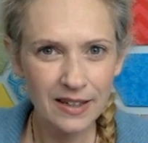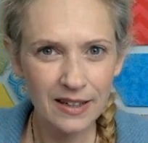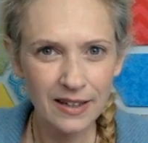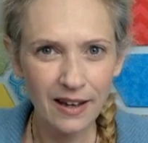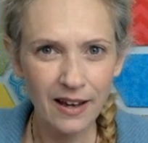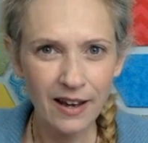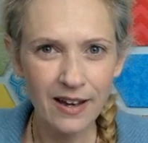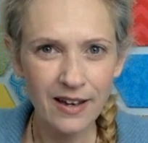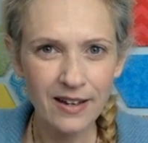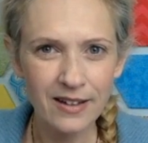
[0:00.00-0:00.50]

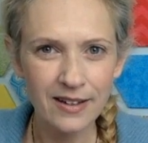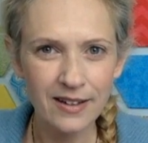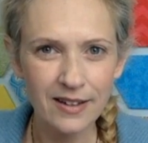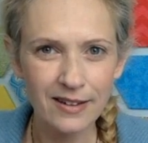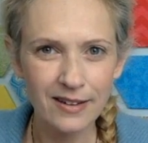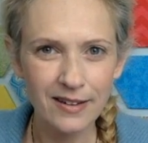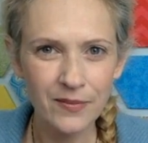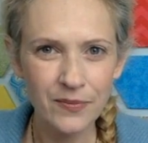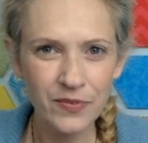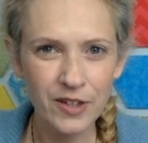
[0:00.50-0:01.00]

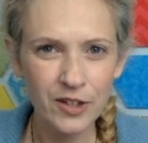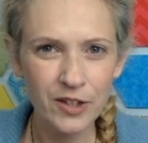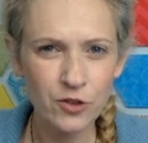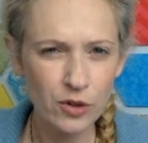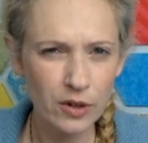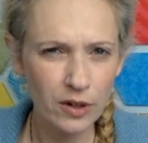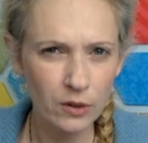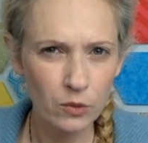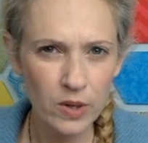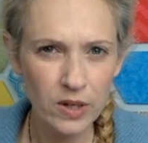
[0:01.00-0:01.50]
can
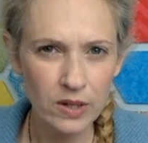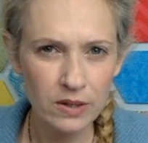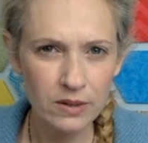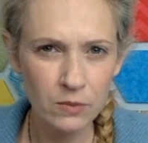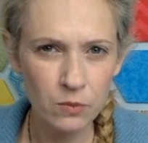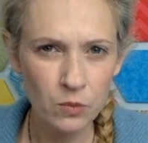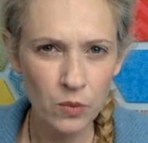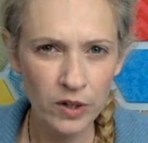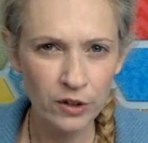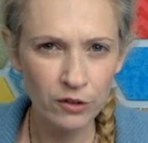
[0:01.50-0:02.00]
trigger weird
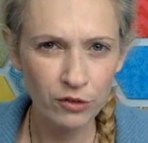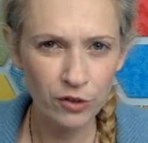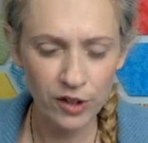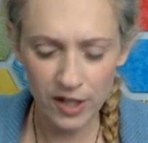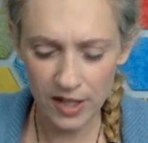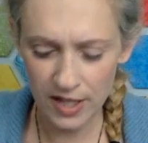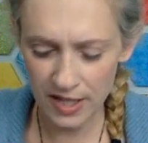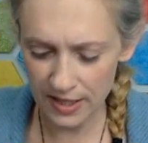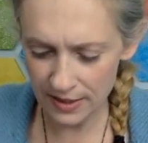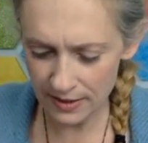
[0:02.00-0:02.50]
and wonderful
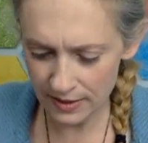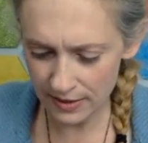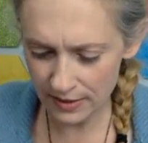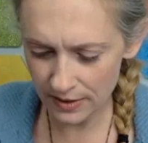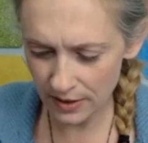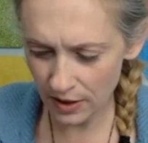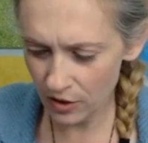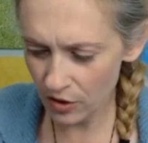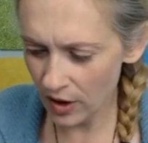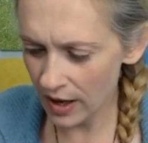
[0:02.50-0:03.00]
things.
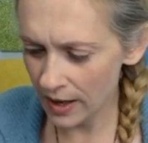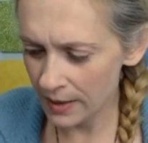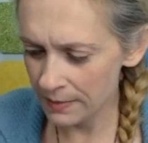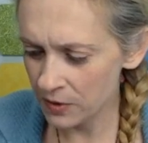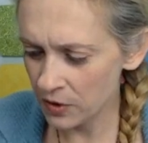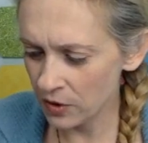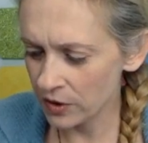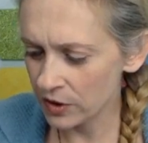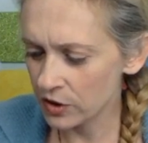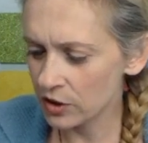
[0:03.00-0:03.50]
So I'm
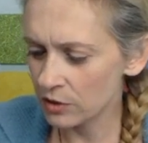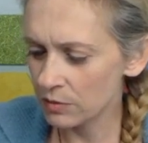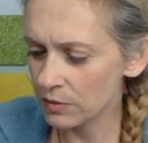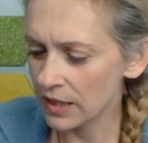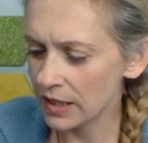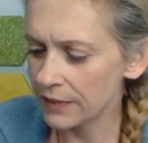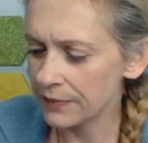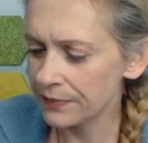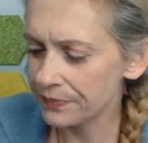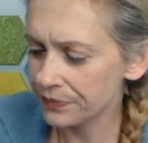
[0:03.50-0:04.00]
going to
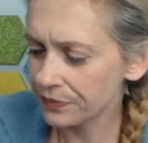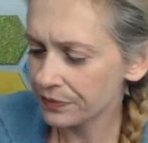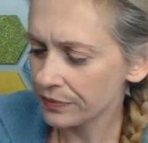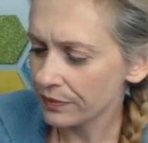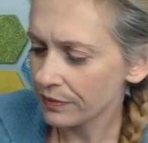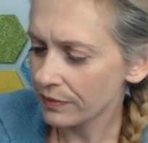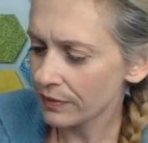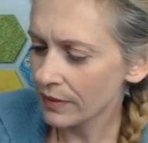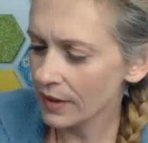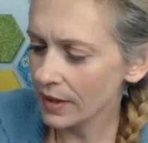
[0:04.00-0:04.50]
be
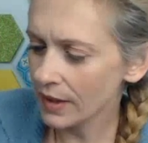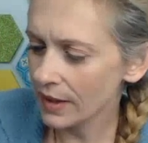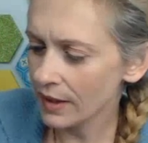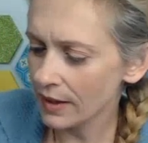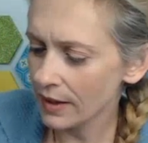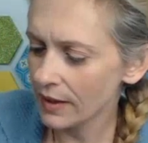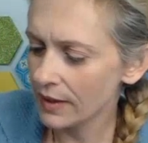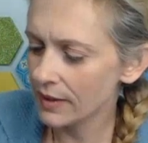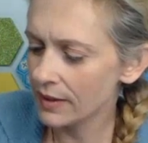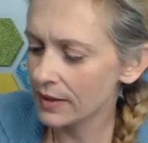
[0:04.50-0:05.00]

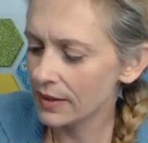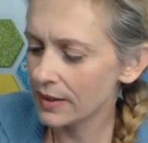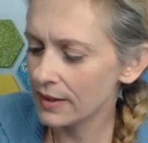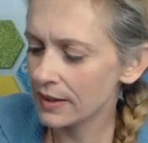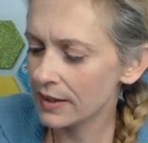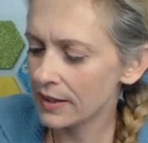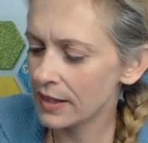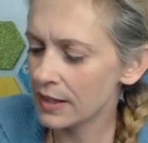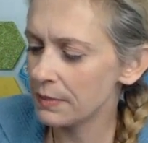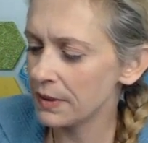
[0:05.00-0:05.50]

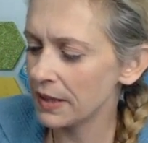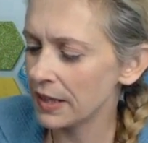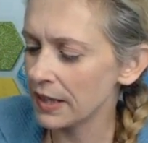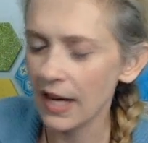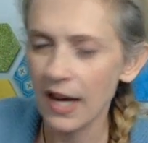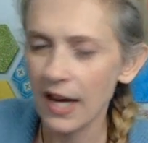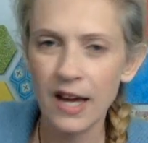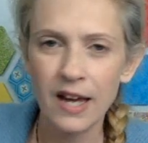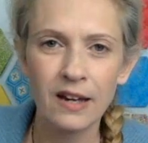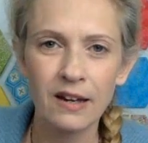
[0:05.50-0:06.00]
keeping an
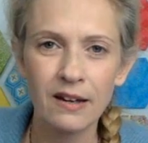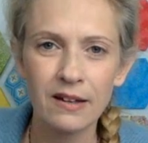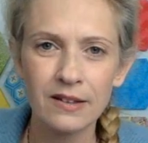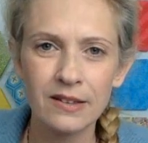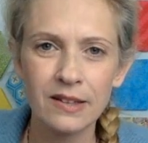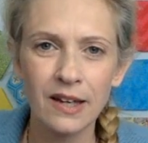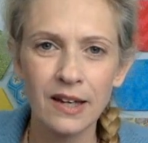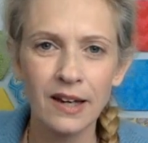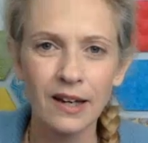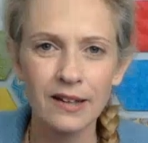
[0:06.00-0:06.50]
eye on
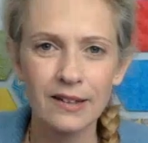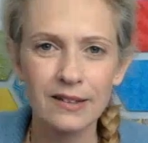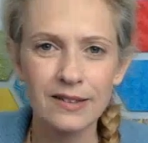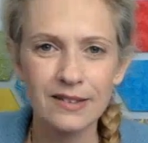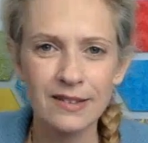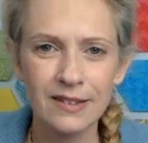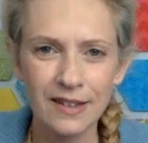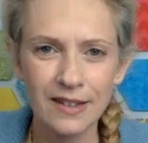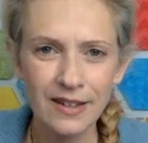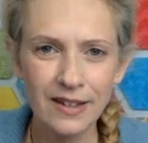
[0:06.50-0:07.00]
that.
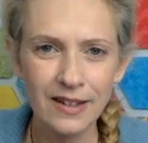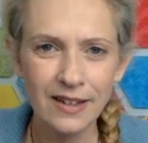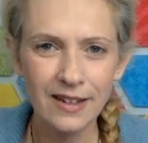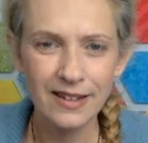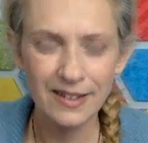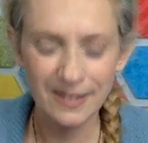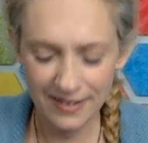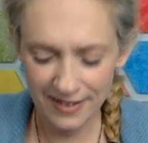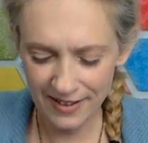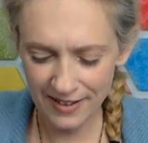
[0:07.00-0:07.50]

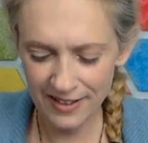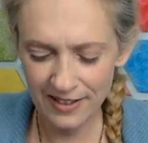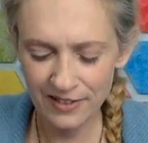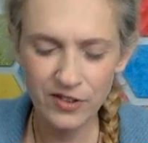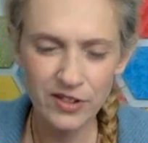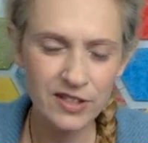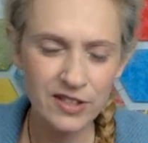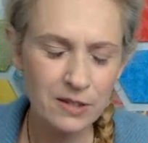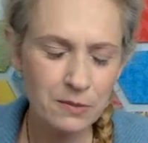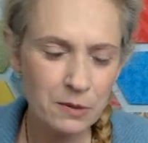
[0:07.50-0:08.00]
And if you
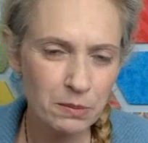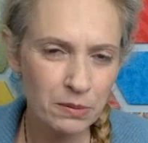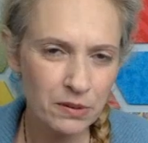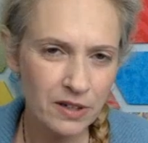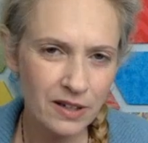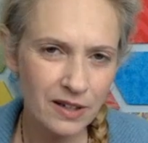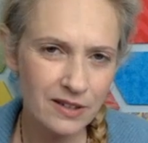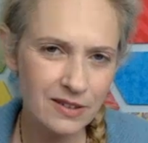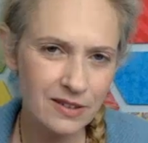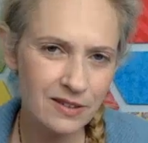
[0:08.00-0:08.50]
see me
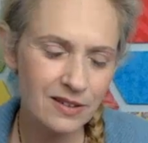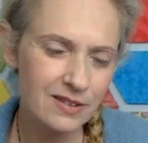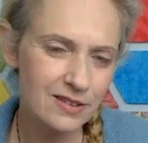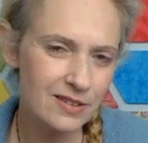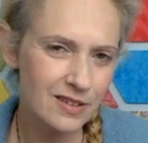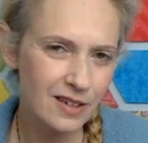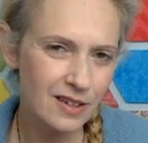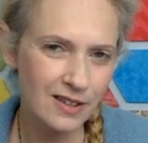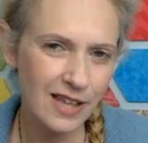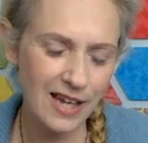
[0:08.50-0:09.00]
putting on
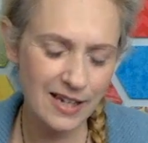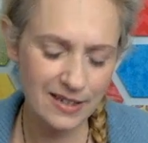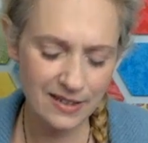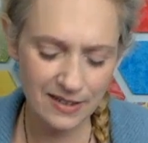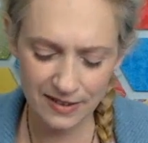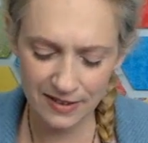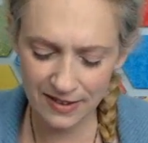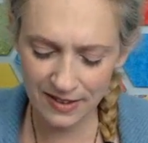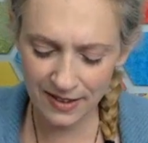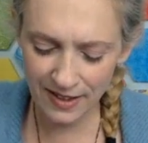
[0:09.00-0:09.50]

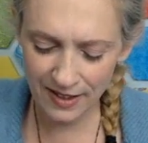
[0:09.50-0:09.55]
sunglasses,